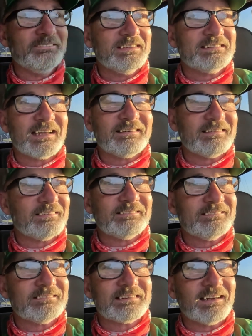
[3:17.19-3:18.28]
Be
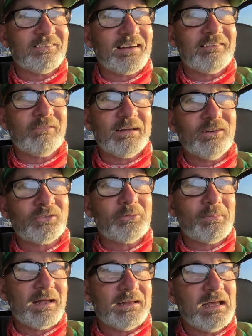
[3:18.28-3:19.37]
sitting, sitting around waiting on
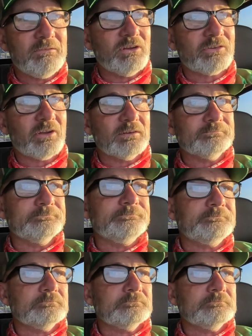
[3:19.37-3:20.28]
somebody to give you something